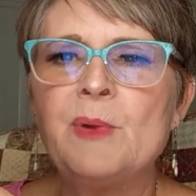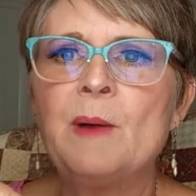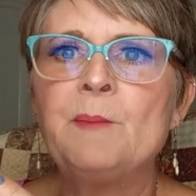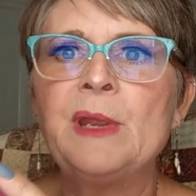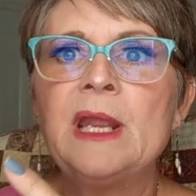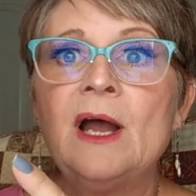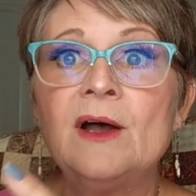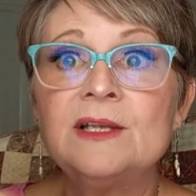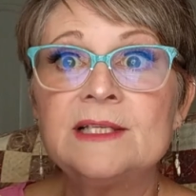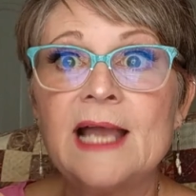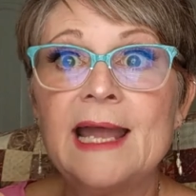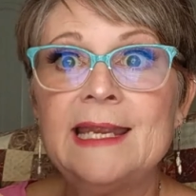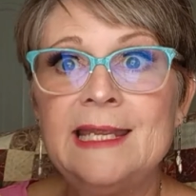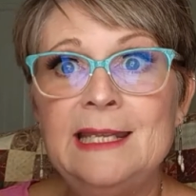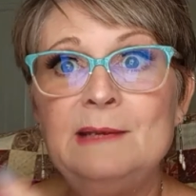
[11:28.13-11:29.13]
but because
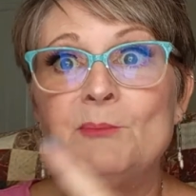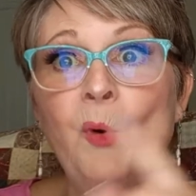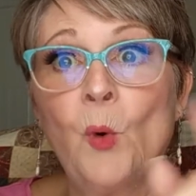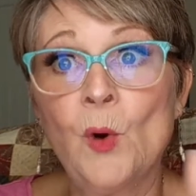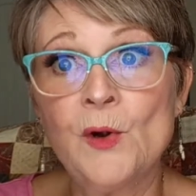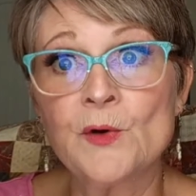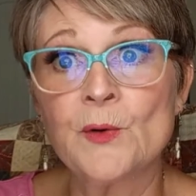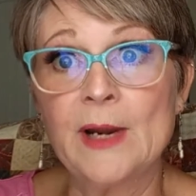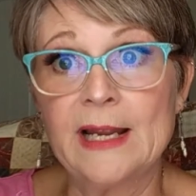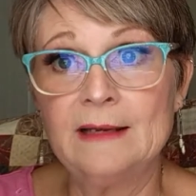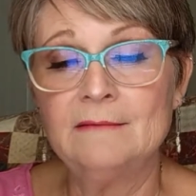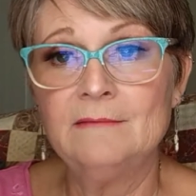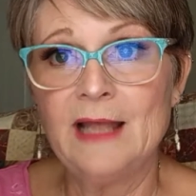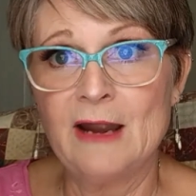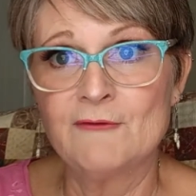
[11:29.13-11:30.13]
I keep
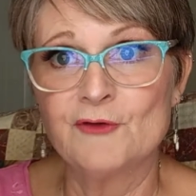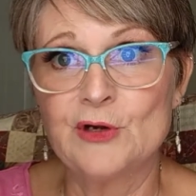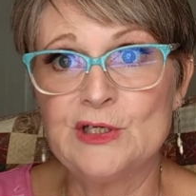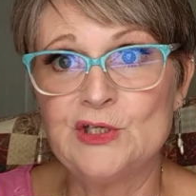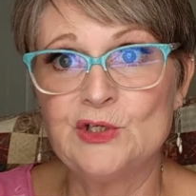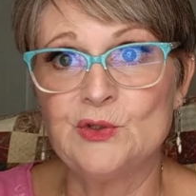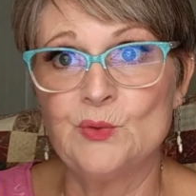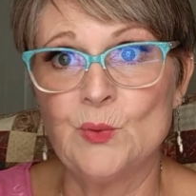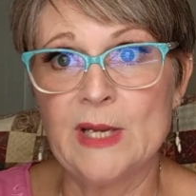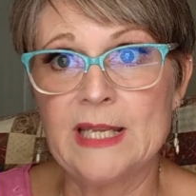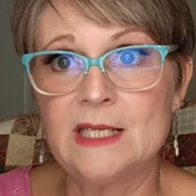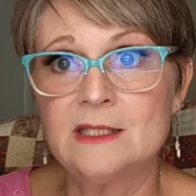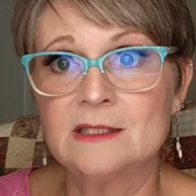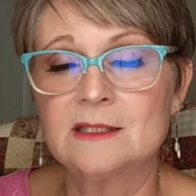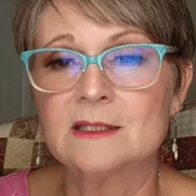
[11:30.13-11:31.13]
ordering every 2
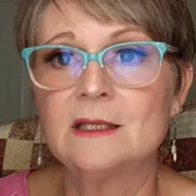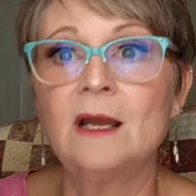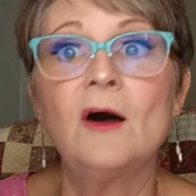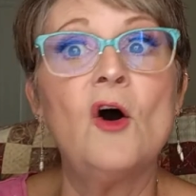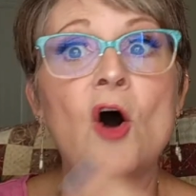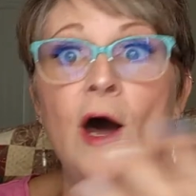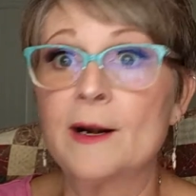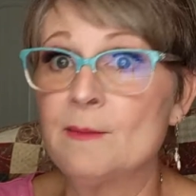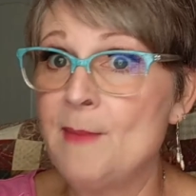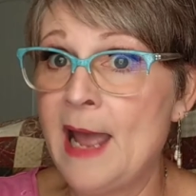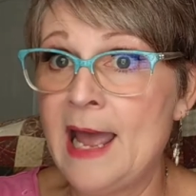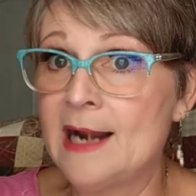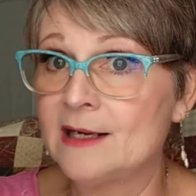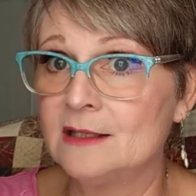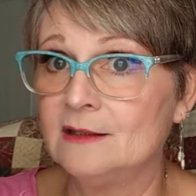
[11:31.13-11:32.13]
weeks
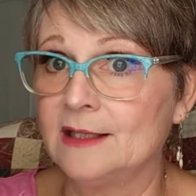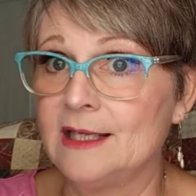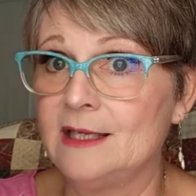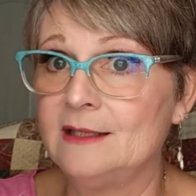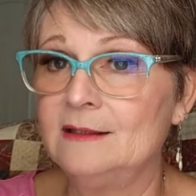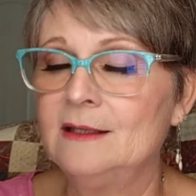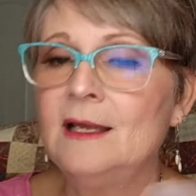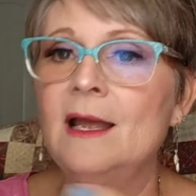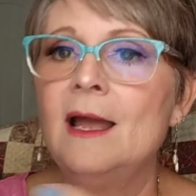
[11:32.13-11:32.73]
automatically,